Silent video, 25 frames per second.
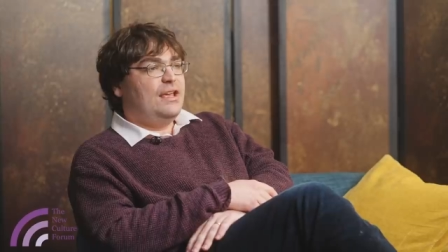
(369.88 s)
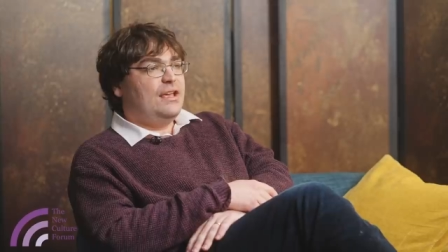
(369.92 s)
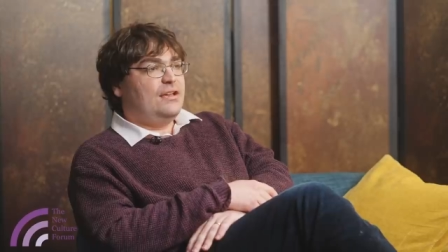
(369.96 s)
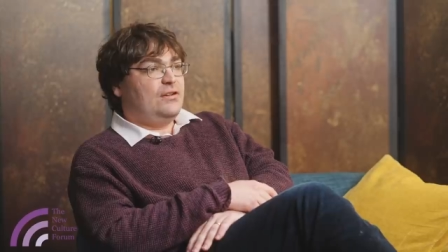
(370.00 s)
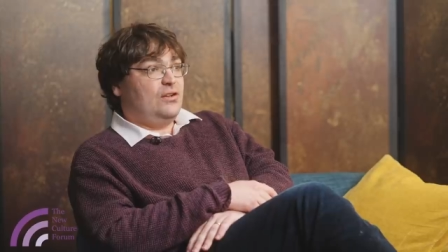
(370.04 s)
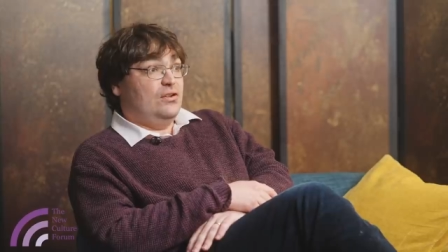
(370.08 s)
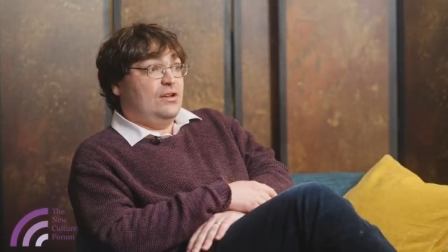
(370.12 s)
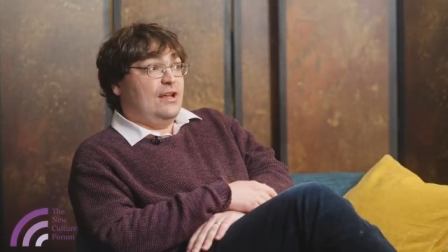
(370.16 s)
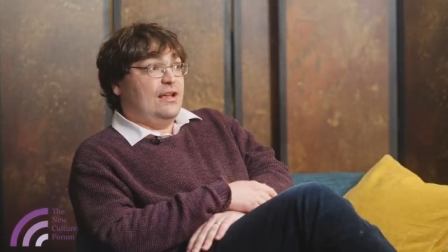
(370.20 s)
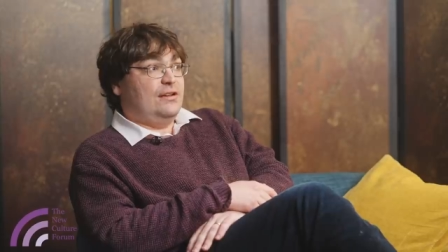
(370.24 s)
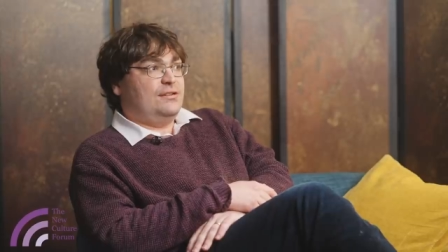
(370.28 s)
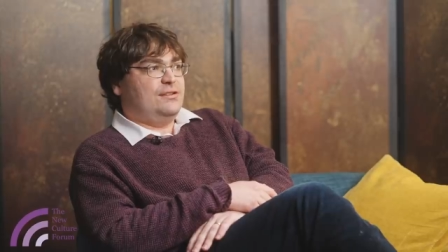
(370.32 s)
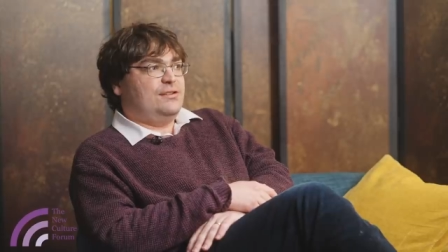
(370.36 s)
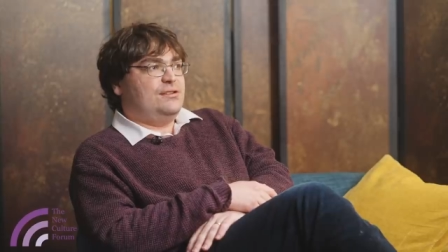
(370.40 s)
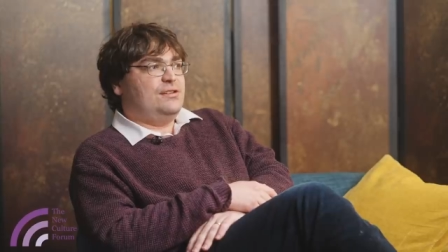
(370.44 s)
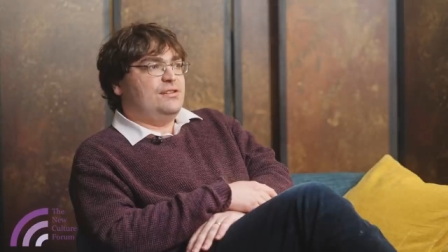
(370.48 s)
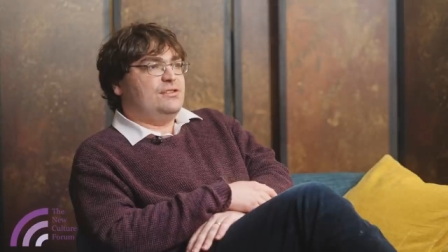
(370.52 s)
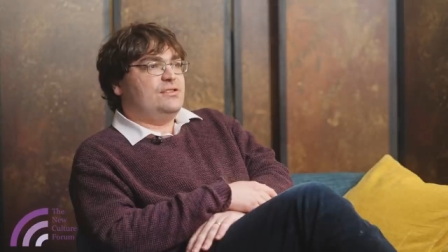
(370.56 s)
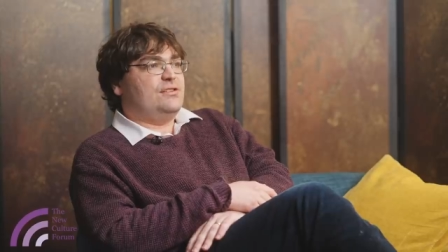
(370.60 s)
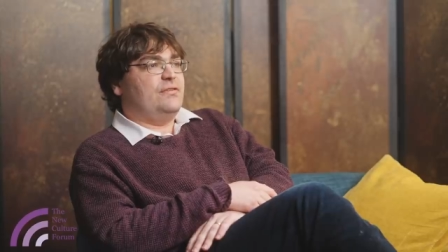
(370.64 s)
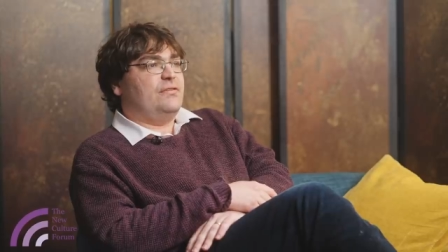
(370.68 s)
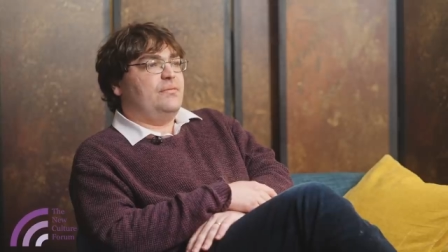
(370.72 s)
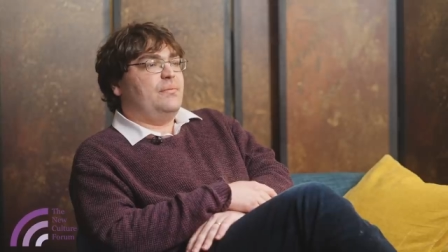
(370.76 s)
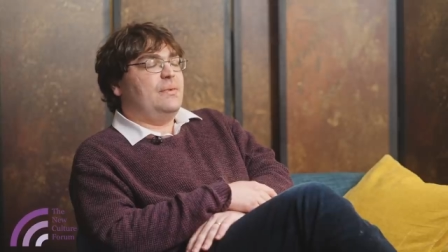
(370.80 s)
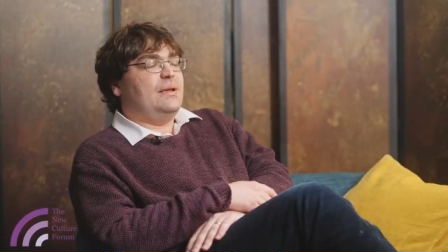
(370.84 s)
good
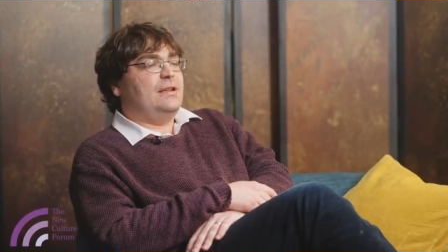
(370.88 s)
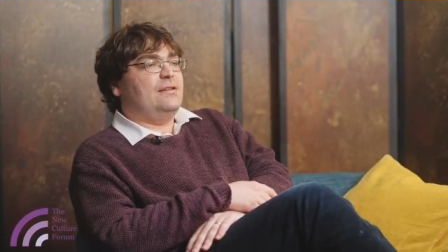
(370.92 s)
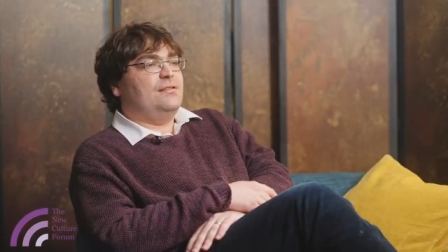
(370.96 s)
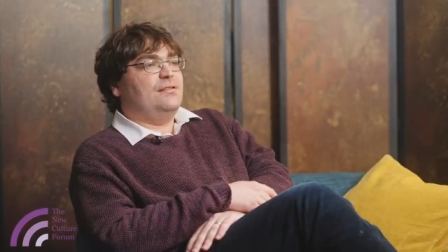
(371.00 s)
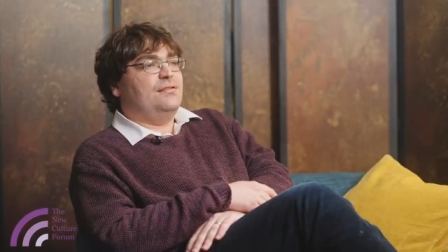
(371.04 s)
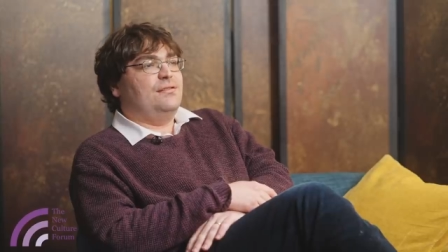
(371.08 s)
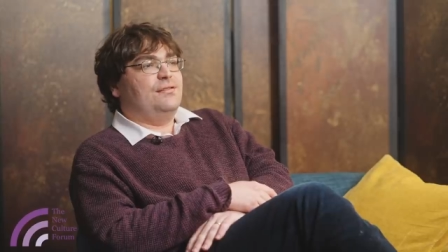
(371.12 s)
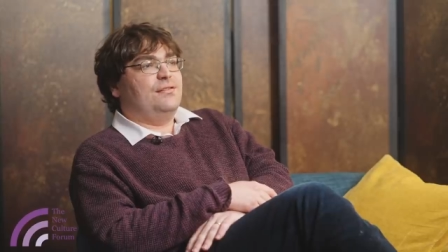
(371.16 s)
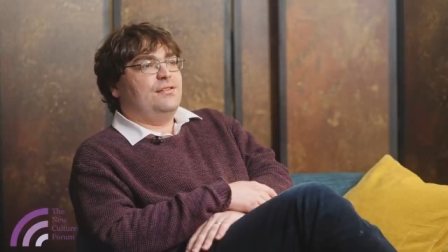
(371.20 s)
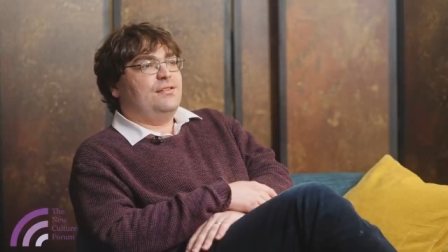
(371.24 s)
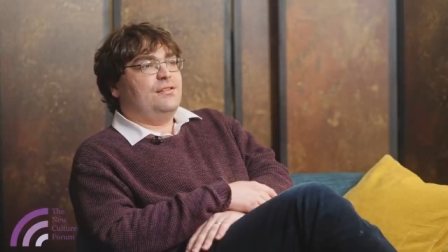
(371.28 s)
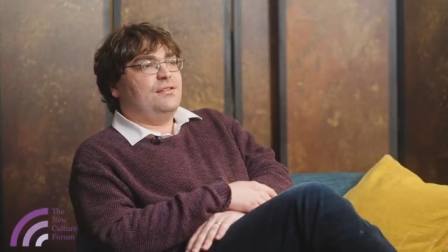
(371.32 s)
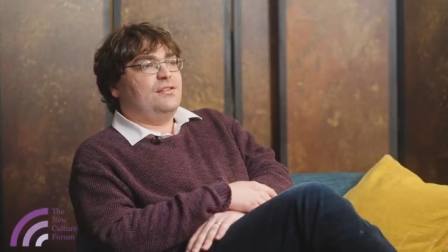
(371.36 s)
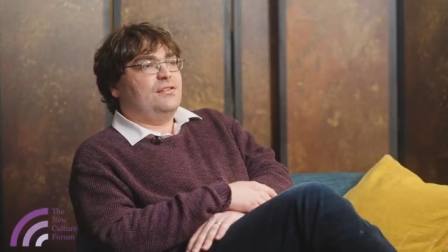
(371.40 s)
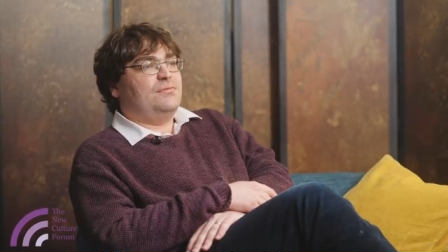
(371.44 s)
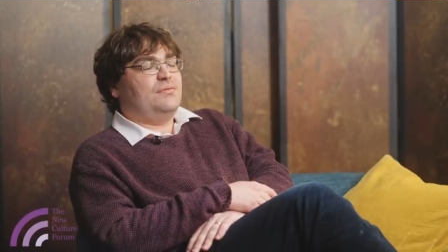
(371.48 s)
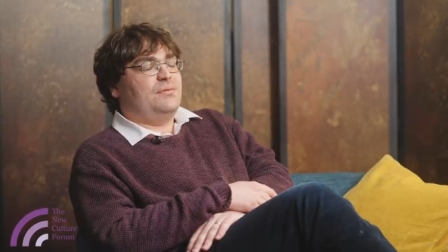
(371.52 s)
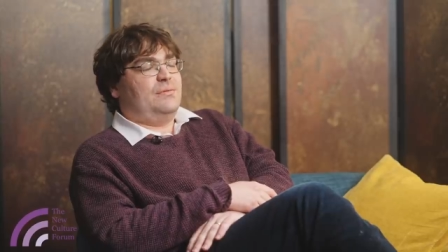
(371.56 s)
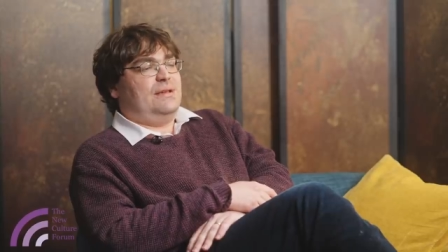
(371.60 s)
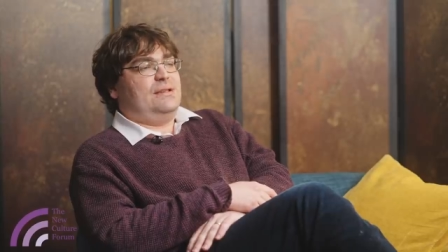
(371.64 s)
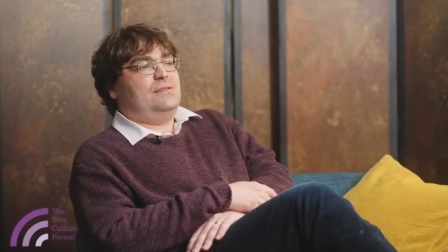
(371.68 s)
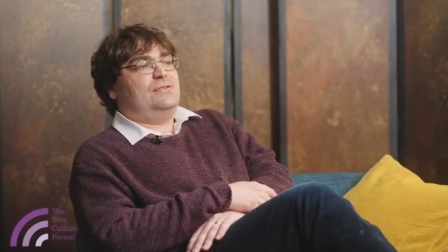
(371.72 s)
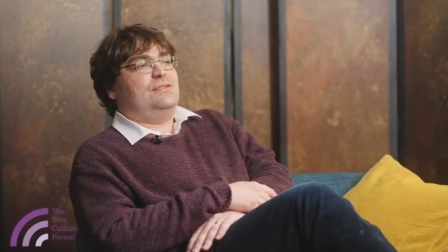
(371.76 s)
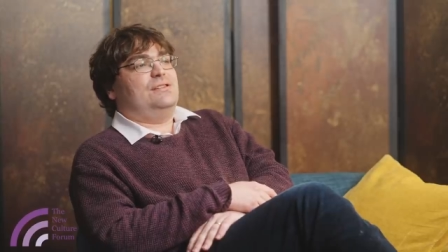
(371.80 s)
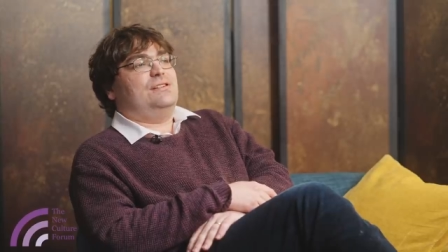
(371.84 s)
editors have been
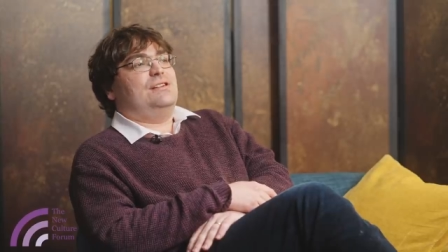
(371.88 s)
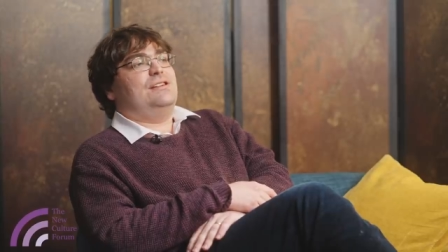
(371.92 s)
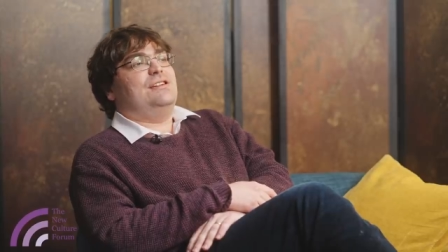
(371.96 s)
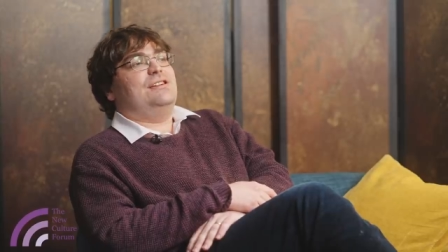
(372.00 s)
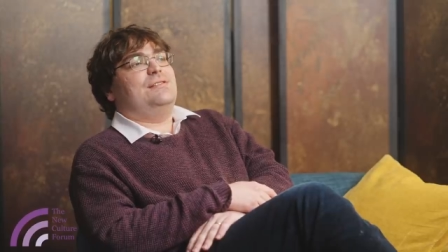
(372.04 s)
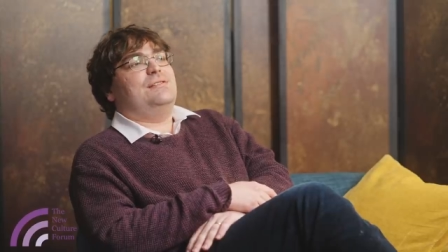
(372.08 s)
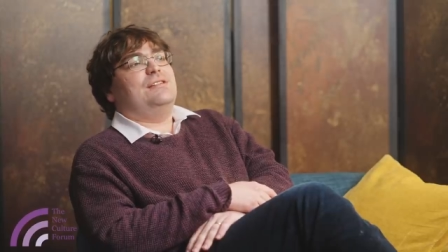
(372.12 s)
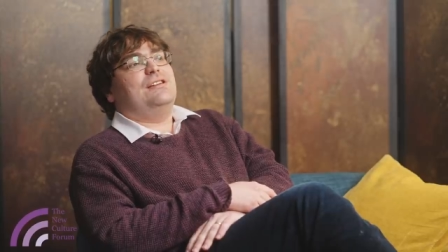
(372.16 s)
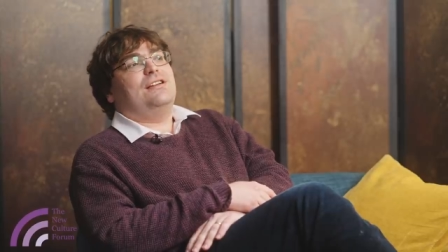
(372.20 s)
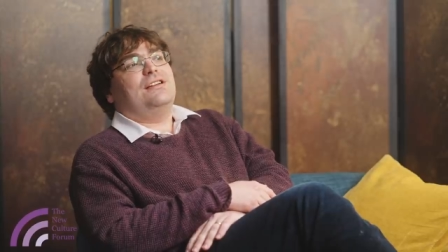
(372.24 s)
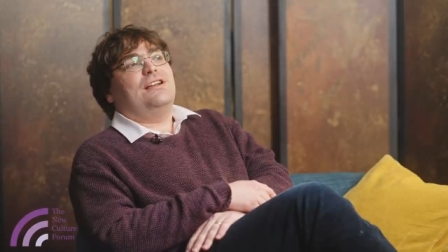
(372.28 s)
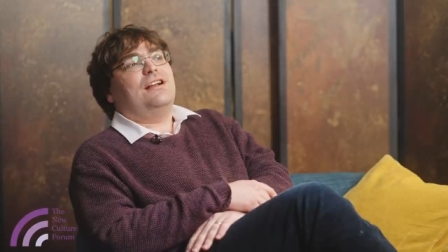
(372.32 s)
basically